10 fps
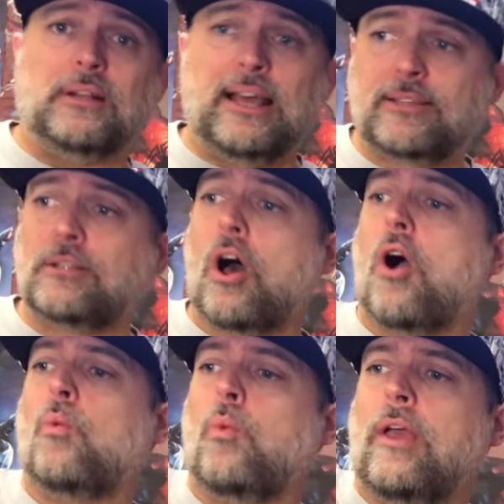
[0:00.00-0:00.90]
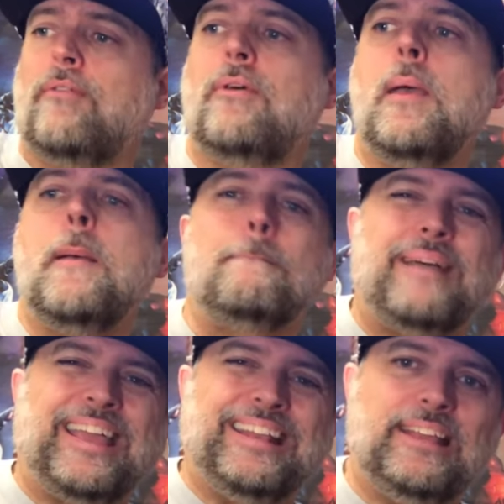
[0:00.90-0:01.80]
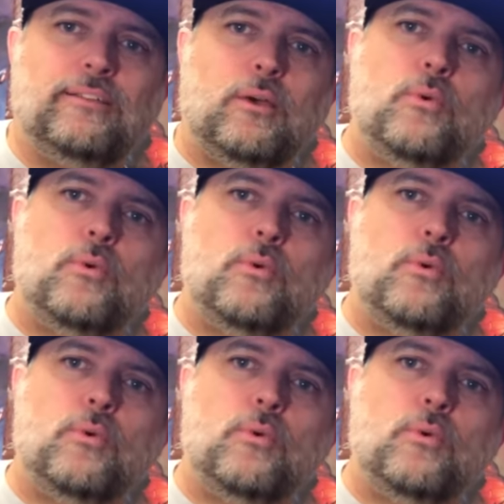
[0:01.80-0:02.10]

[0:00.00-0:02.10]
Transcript: So let's start with Magneto,